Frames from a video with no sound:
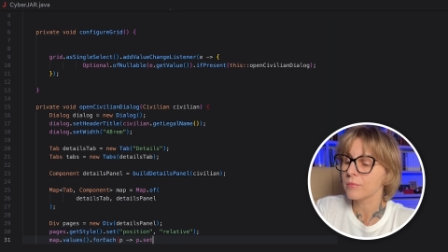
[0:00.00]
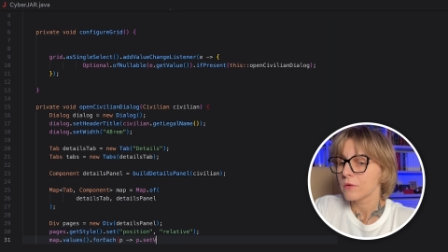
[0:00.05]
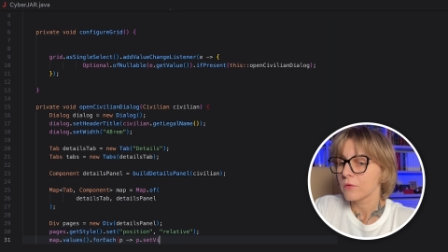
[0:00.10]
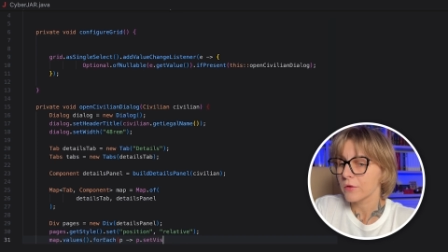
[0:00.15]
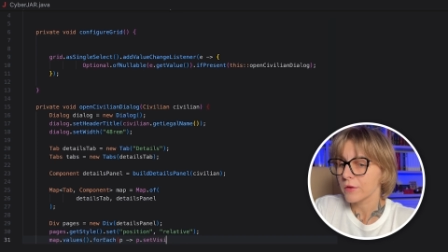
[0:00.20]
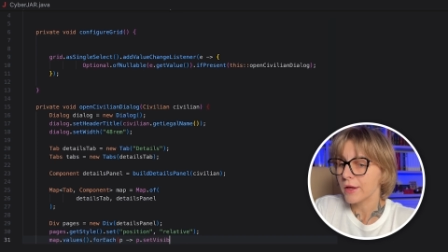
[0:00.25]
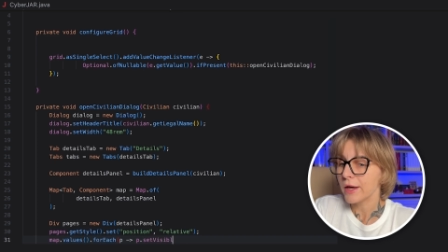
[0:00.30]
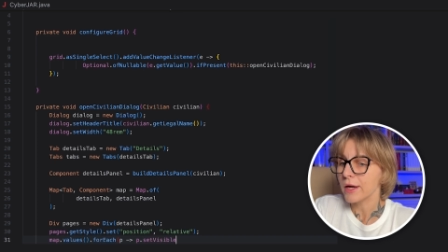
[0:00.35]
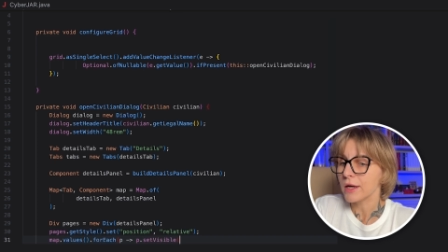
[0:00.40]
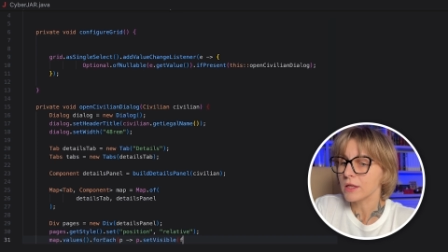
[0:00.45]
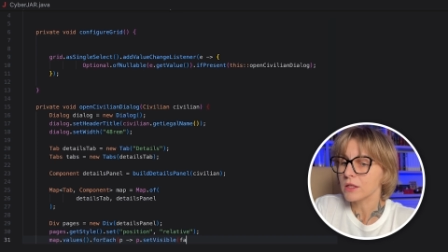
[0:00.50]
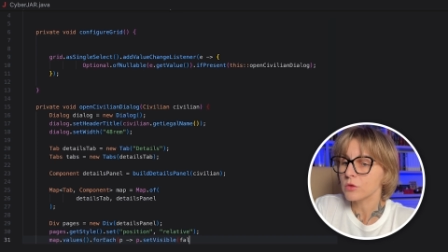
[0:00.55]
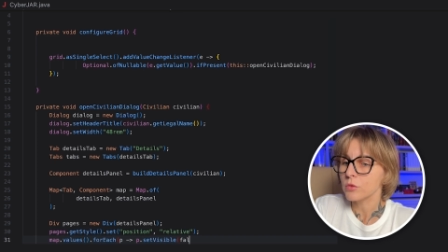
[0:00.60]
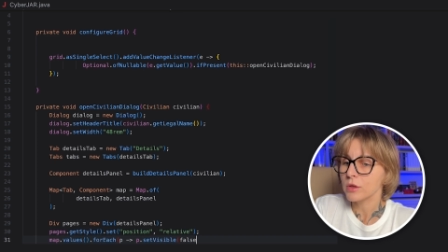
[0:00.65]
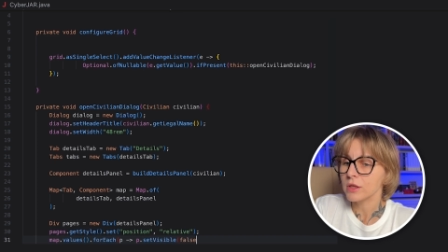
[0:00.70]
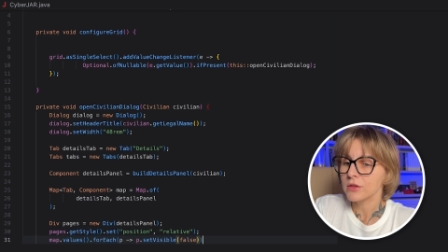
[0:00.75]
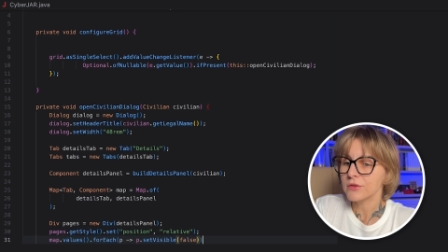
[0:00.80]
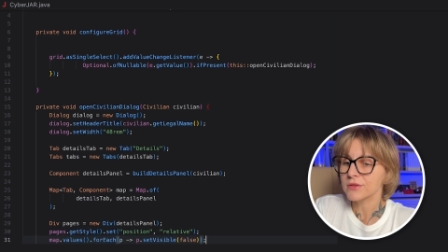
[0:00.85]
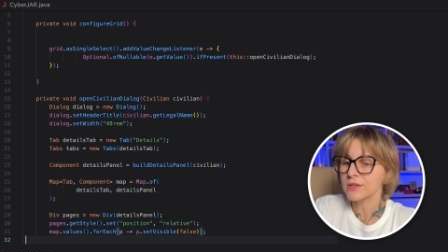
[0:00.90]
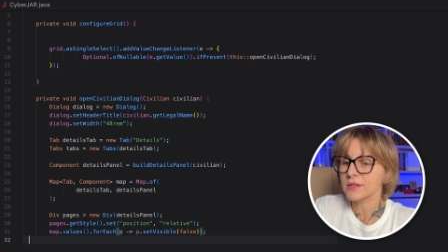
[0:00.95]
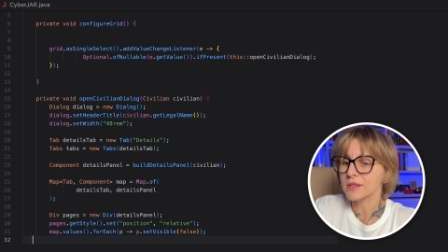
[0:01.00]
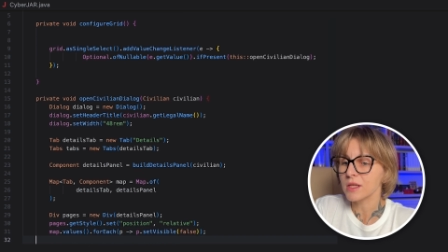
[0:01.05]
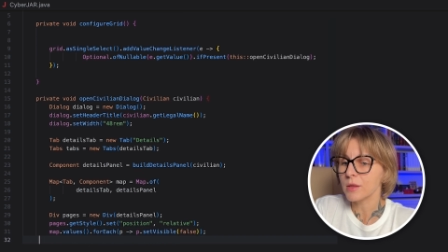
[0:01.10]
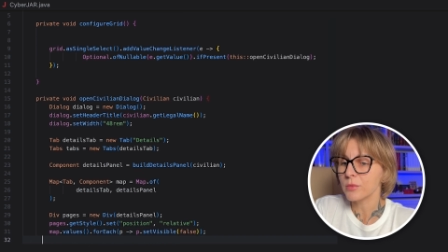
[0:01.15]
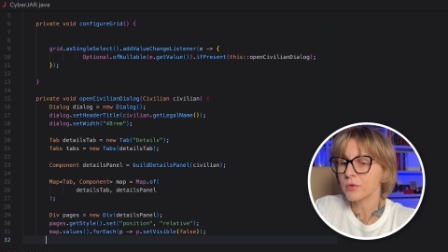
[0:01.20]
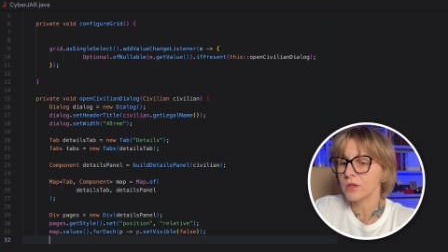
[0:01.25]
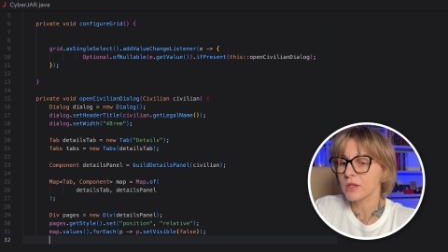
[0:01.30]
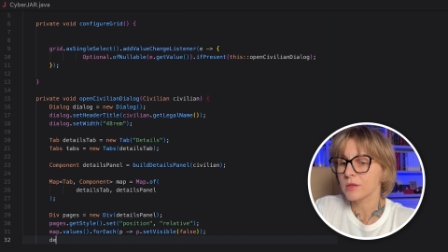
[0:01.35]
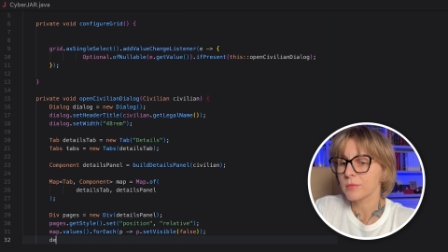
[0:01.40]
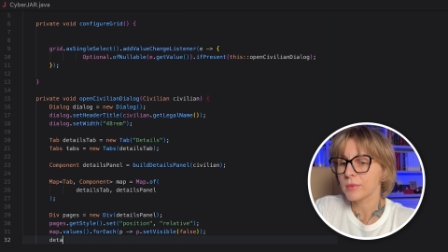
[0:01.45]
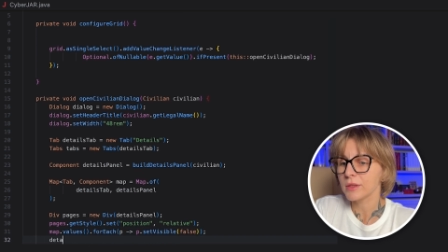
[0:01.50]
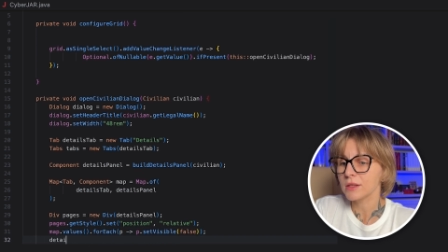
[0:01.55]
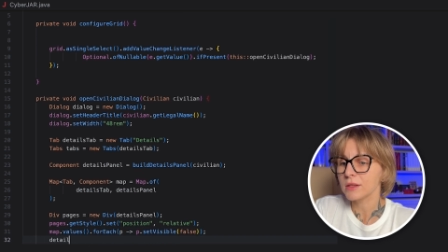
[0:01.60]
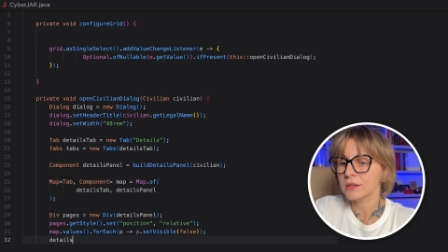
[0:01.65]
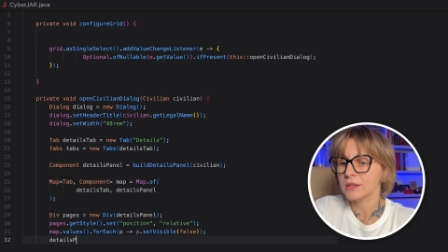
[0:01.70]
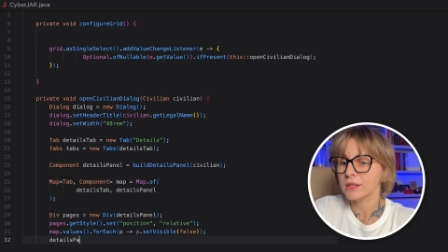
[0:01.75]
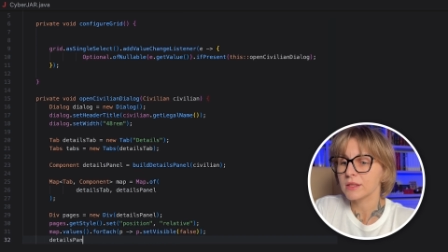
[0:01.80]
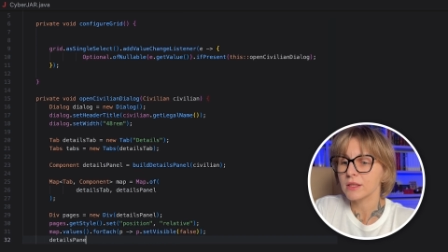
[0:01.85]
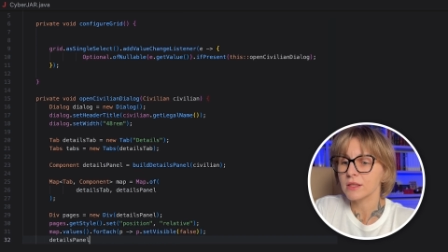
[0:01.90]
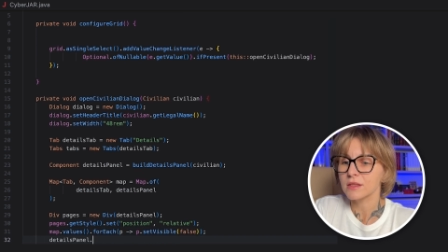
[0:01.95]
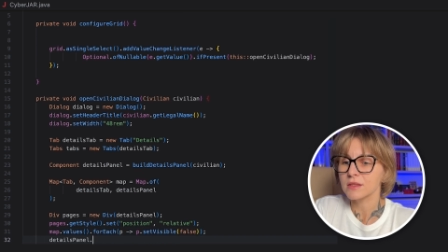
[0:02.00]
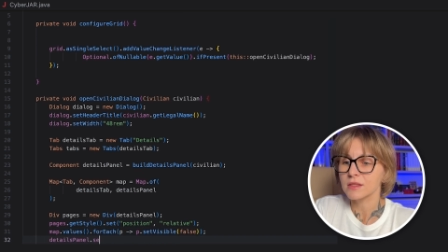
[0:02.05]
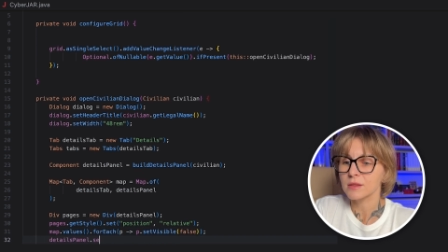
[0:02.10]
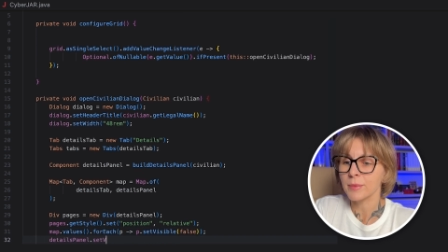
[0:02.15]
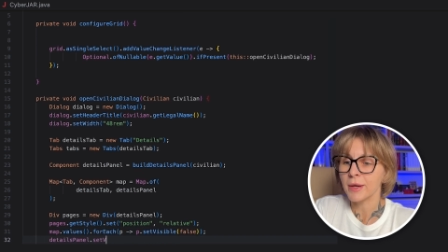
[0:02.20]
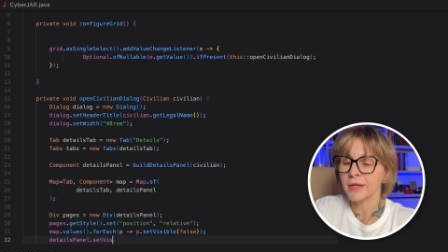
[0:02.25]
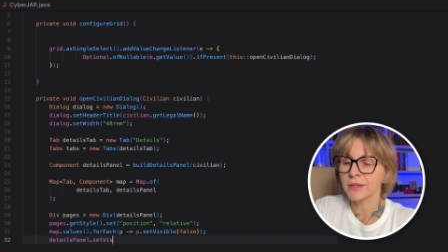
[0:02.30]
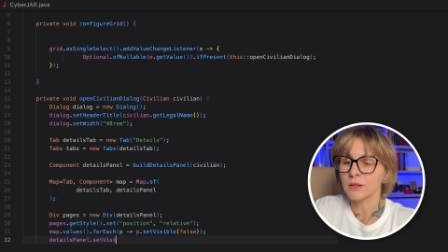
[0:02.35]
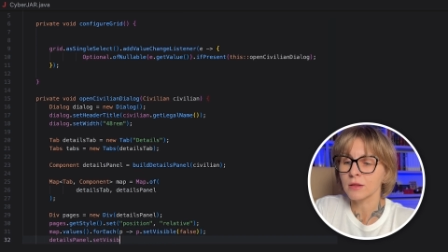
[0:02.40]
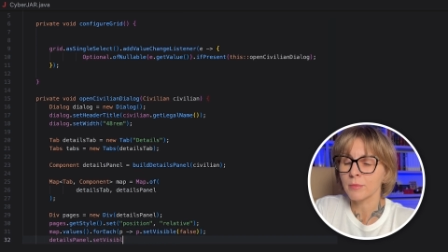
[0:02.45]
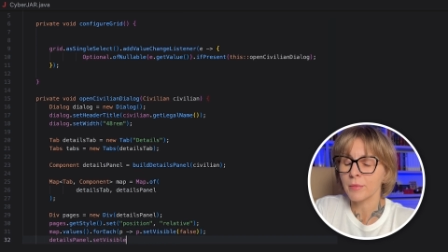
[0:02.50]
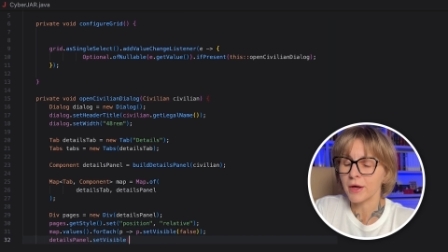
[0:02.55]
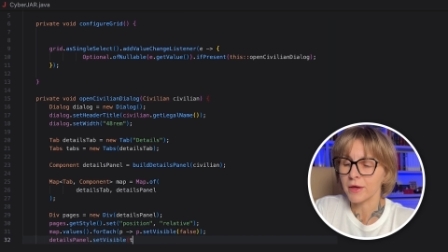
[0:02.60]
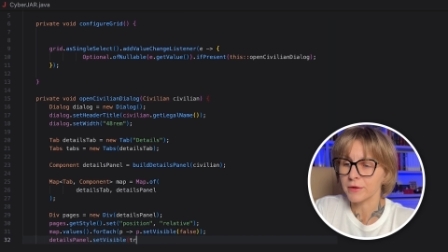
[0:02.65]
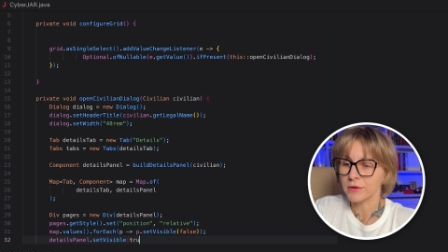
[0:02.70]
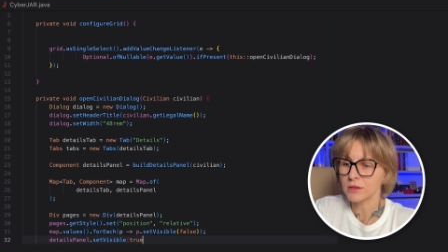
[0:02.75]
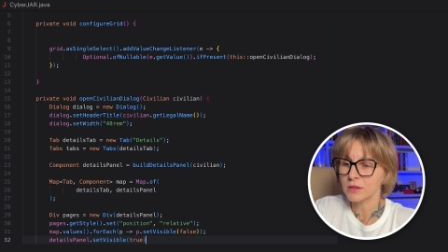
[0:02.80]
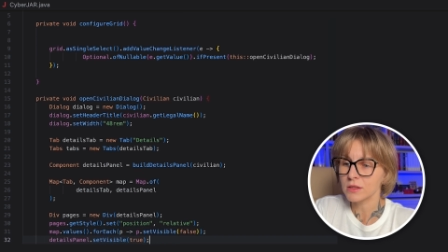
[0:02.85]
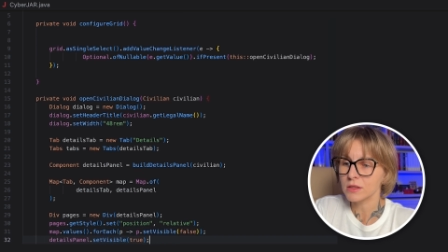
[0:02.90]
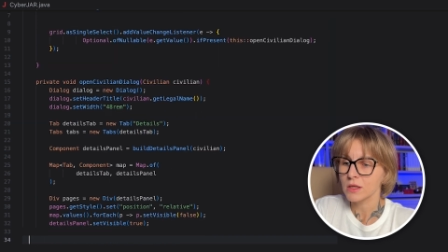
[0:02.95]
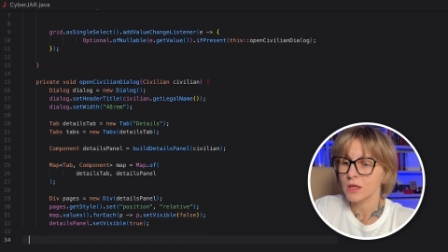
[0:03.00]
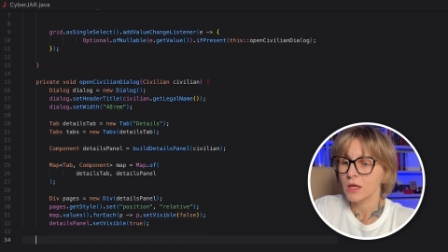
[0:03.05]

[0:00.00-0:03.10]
For that, we use a separate build details panel method,